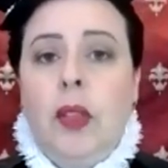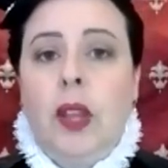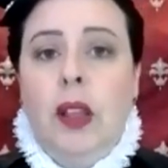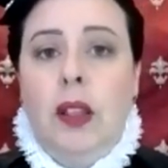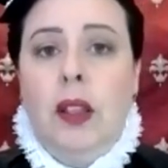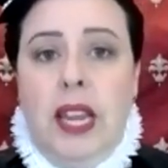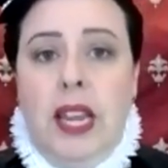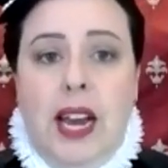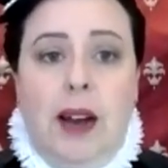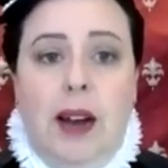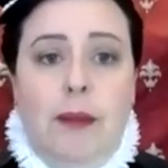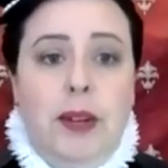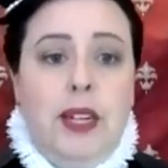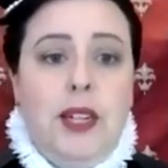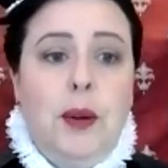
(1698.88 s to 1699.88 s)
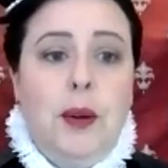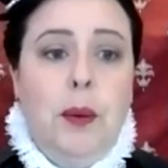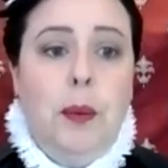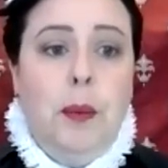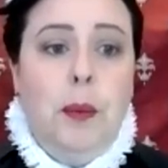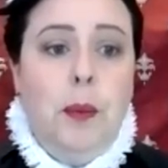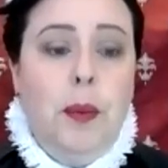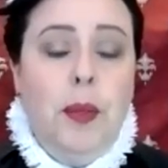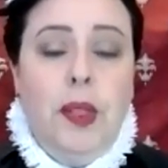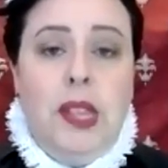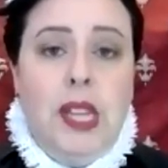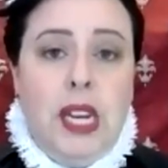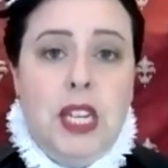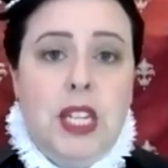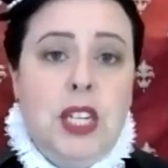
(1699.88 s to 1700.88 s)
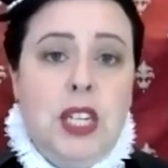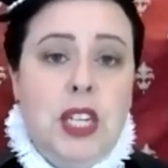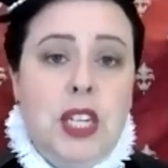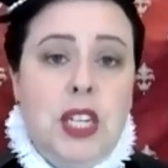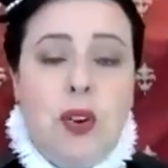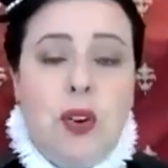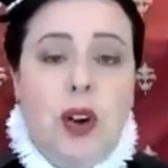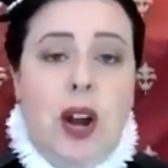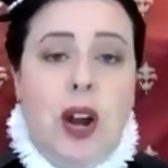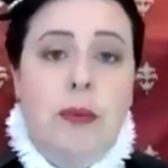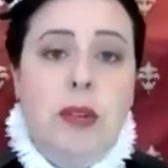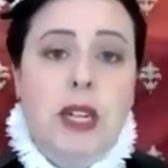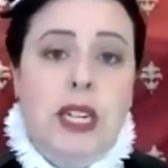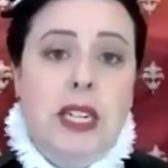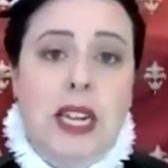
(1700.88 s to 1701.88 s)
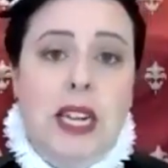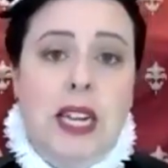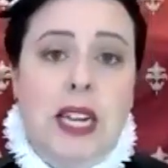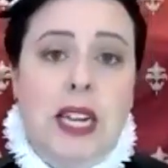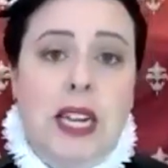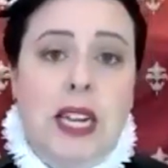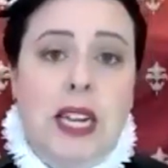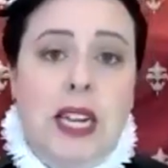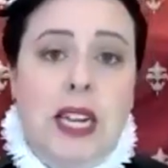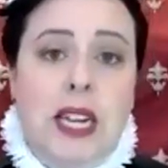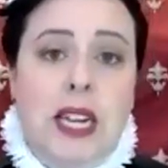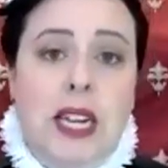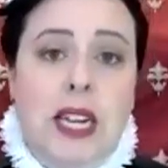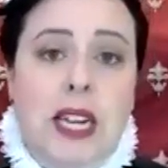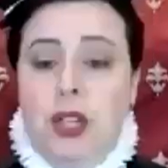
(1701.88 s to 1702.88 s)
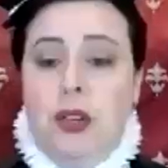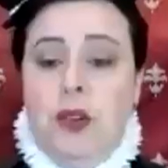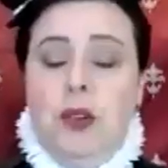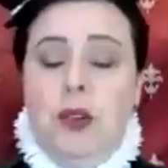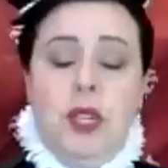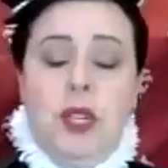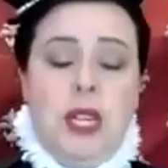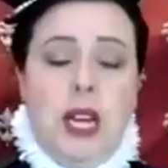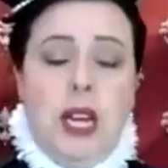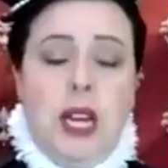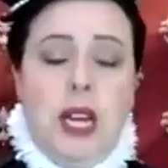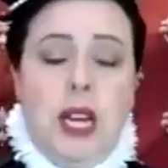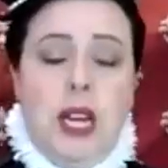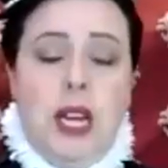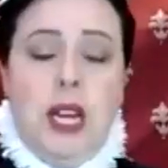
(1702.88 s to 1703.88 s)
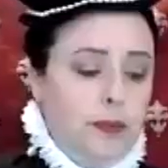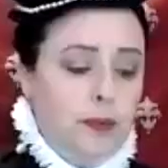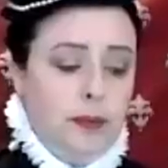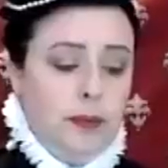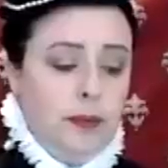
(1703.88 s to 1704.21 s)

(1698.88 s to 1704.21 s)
the garment that is described in Alsager that is used under